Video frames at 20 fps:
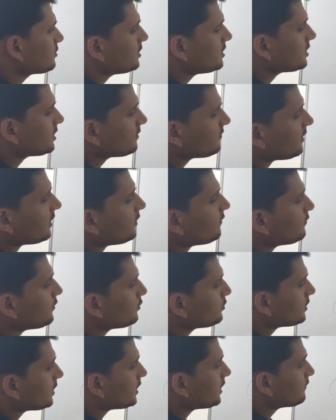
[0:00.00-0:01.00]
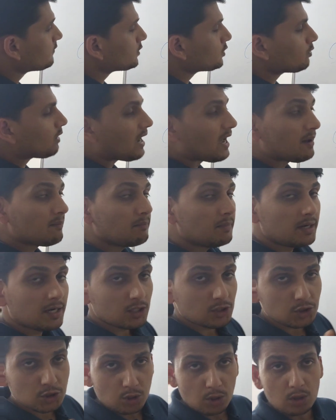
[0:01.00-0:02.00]
So these are the very few things. Even though I have made
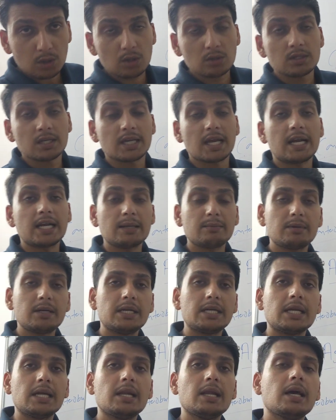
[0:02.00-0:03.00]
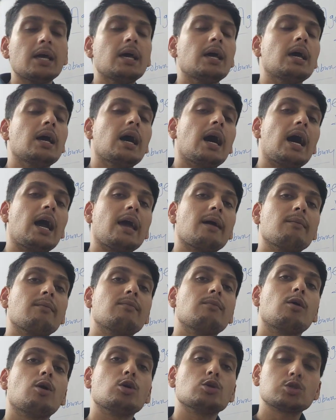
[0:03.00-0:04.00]
a short on the Canterbury Tale, I
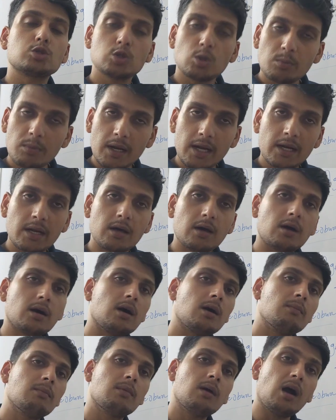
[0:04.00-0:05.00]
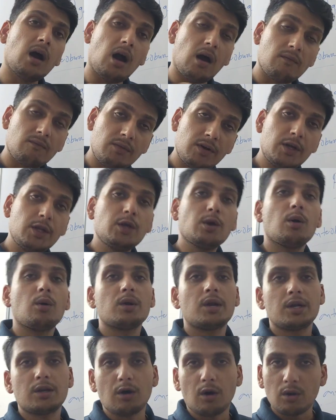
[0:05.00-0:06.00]
have also made a video
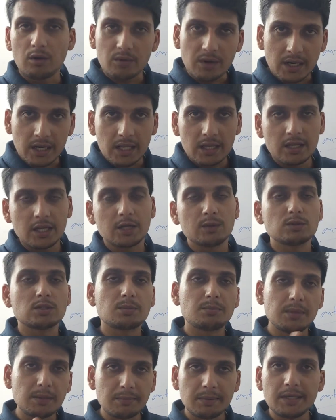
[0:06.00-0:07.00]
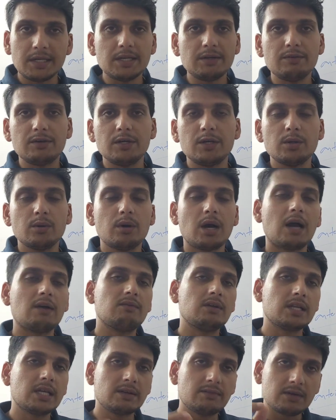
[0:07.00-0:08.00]
on it already. It was a PPT video. I
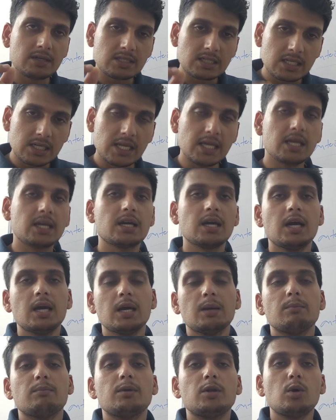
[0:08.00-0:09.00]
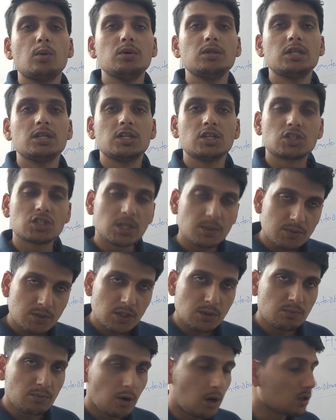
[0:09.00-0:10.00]
will give its link below in the
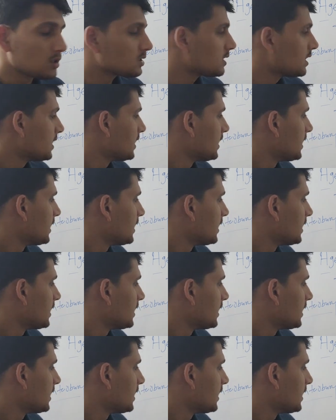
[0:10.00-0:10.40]
description box,